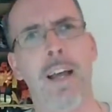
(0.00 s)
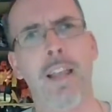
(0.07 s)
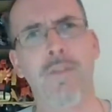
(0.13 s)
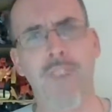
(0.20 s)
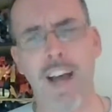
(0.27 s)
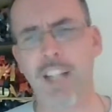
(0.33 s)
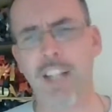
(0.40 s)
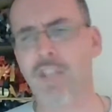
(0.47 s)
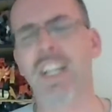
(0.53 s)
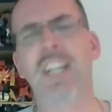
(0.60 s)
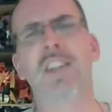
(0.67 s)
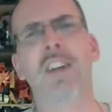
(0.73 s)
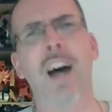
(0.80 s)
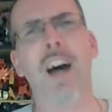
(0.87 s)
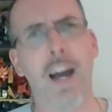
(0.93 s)
the fans of an
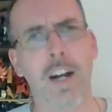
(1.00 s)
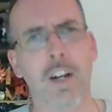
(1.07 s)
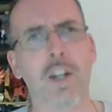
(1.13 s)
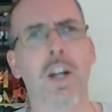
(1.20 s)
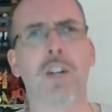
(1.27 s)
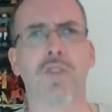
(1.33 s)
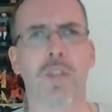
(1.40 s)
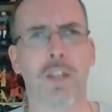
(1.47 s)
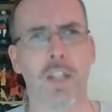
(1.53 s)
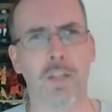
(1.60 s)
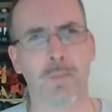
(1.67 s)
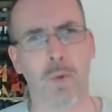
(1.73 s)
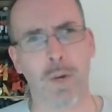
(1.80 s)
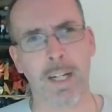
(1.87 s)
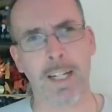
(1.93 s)
entire country at
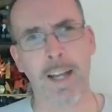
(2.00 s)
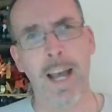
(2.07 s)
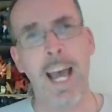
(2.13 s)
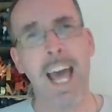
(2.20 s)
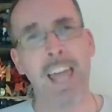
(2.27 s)
this point.